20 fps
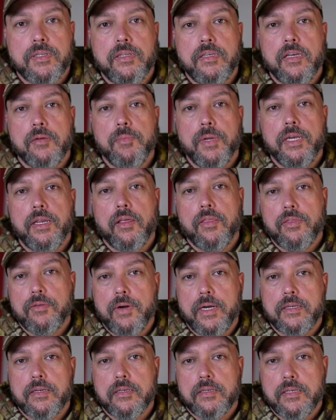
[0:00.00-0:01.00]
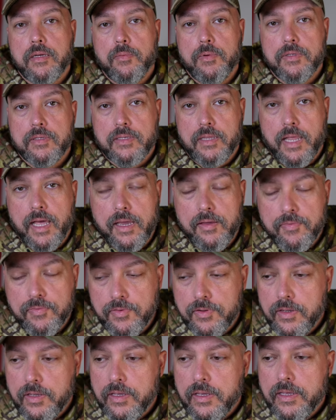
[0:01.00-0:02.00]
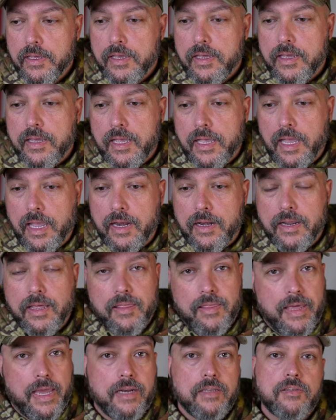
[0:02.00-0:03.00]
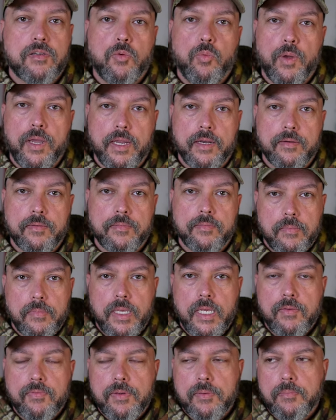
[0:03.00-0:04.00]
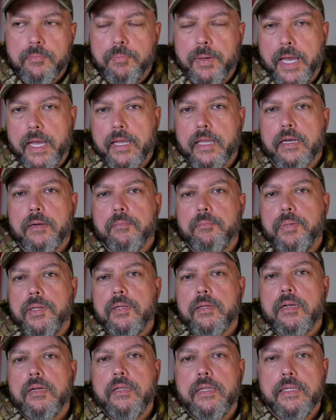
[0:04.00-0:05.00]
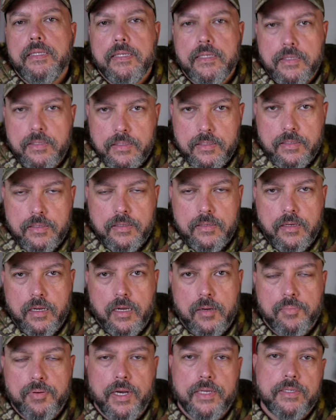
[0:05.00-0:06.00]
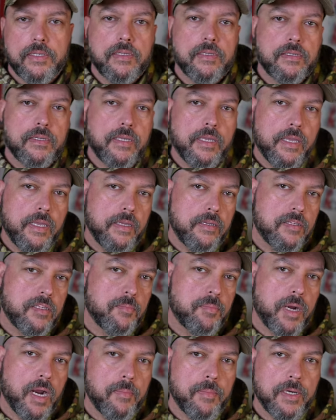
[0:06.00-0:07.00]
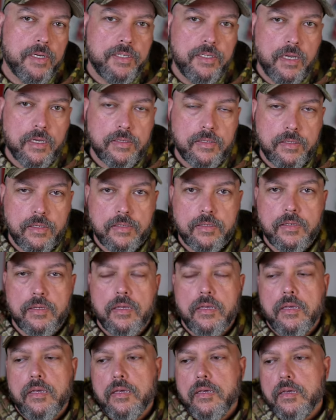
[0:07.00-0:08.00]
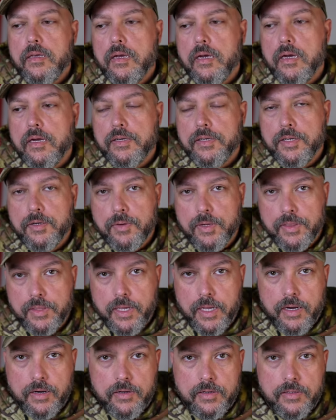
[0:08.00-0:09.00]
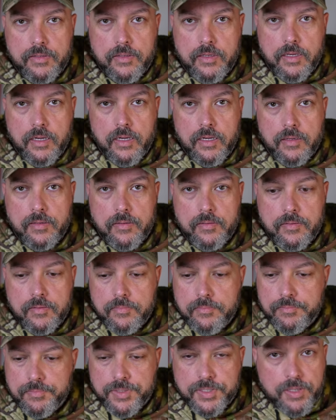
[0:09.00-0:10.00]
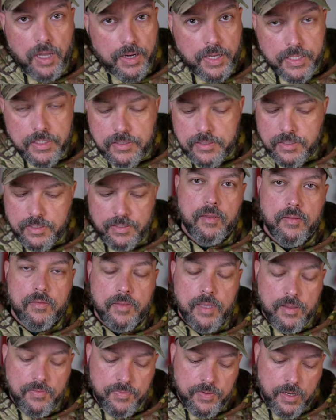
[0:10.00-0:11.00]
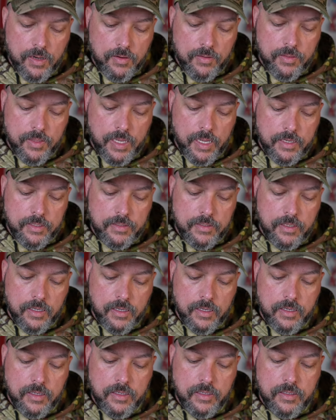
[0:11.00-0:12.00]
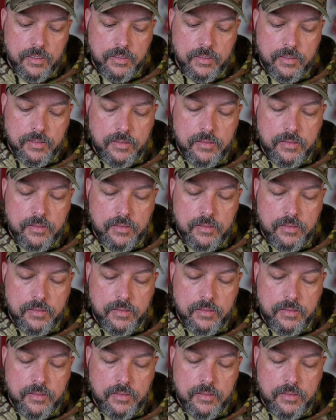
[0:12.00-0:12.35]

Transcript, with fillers: the immediate threat to someone's life, and that is a win. Even back in Bill Clinton's uh, presidency, his Department of Justice, uh, during their uh, studies, they found that uh,